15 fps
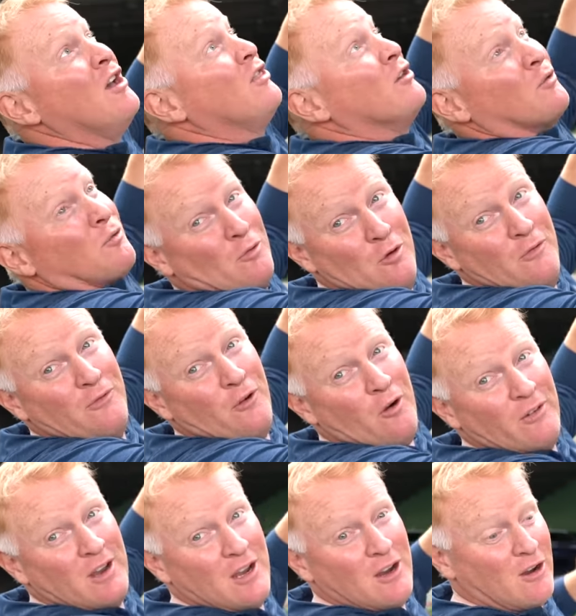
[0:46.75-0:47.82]
the roof
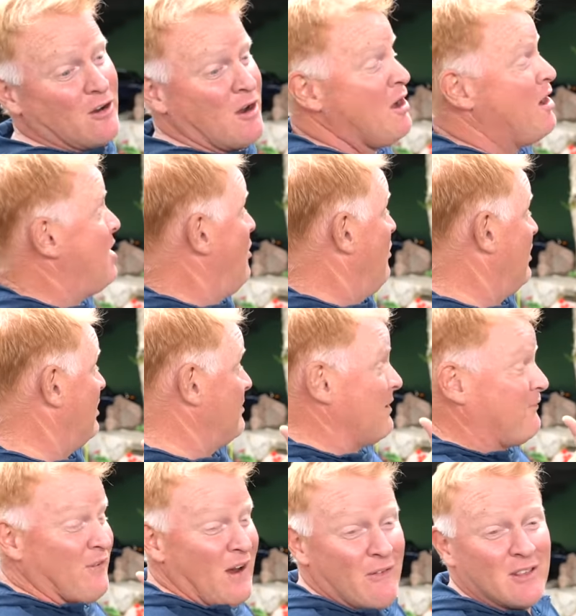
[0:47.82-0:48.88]
over here. One of my
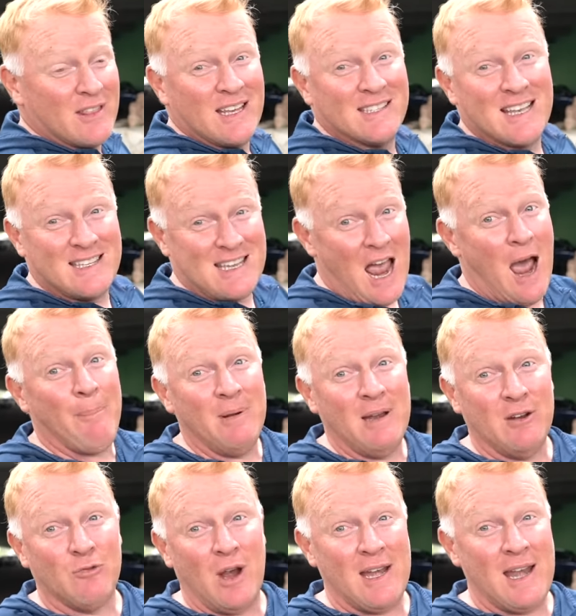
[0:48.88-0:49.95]
favorite things that's
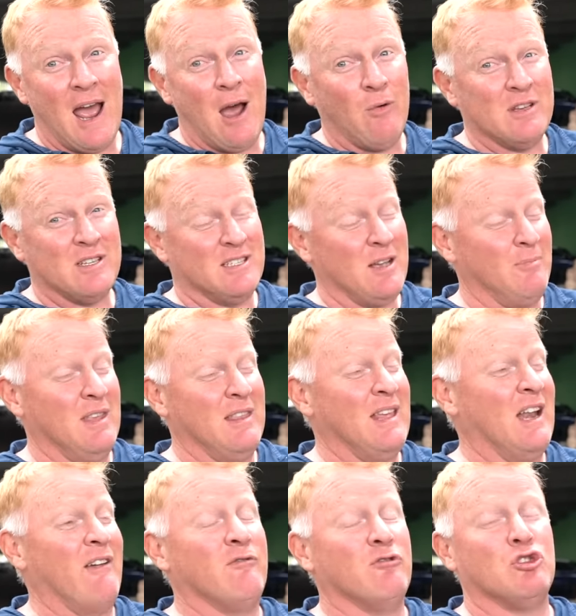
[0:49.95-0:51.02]
happening right now is something
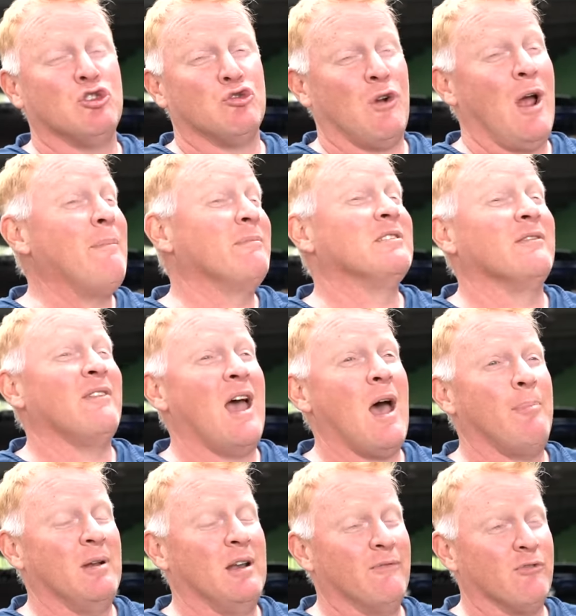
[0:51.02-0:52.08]
that I've dreamt of
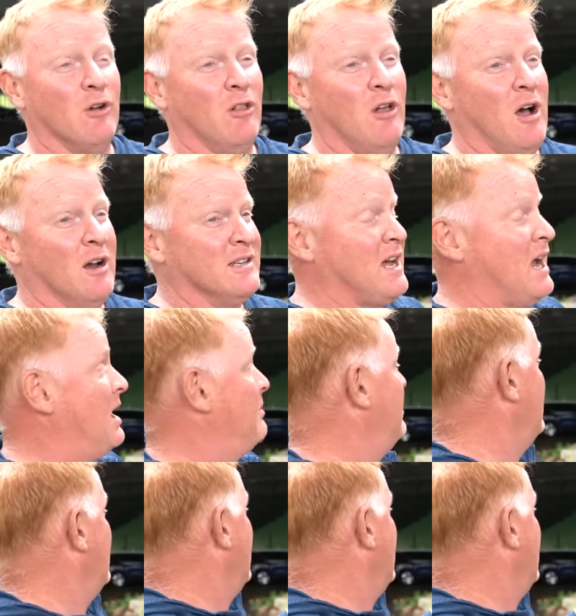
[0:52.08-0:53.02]
happening for a long time,